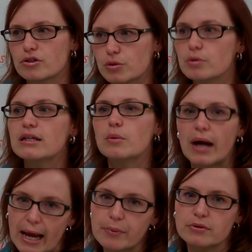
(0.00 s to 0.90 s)
truly were
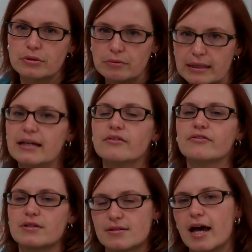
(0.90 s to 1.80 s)
able to
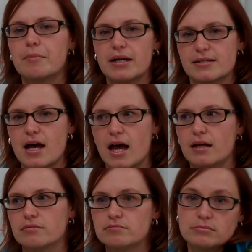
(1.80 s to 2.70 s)
live side by
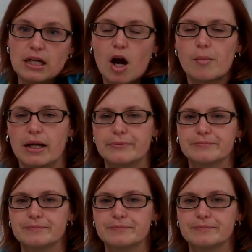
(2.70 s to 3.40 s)
side in harmony.